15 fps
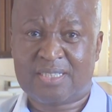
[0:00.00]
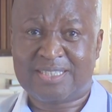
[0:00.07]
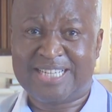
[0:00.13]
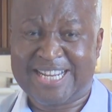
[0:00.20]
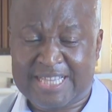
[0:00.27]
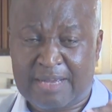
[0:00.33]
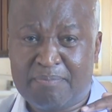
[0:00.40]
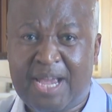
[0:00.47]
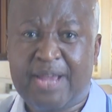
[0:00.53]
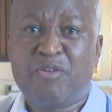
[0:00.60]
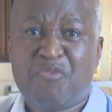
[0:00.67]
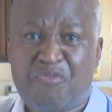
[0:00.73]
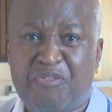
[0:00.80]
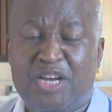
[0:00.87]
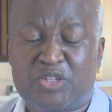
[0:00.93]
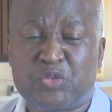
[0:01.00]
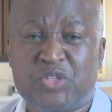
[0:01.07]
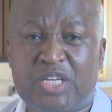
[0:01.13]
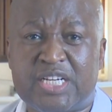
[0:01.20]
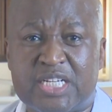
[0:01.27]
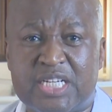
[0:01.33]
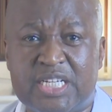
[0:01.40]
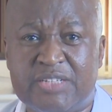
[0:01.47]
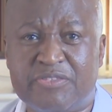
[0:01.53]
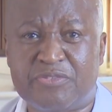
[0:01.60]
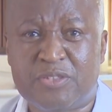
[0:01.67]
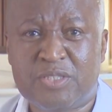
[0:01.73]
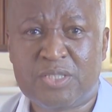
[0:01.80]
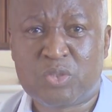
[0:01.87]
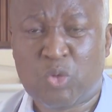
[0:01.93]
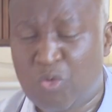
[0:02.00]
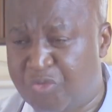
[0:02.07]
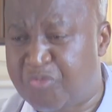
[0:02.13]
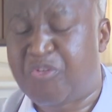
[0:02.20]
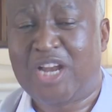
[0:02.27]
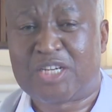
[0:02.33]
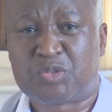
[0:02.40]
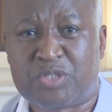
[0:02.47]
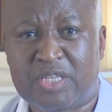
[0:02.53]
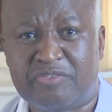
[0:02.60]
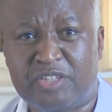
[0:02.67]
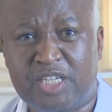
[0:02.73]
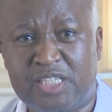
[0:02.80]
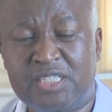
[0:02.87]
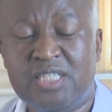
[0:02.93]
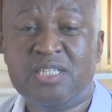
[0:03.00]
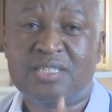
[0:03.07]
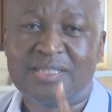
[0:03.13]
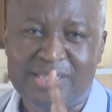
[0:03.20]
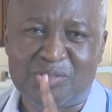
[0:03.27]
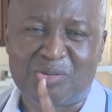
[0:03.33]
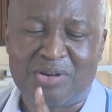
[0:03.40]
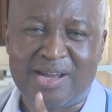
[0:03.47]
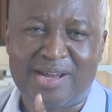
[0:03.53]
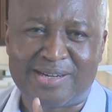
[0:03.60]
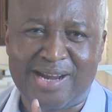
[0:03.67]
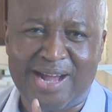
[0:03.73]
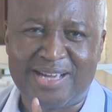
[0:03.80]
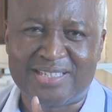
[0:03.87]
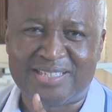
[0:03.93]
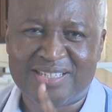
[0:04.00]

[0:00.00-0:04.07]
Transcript: than the man who fell to the grave, who fell to the valley, is going to rise.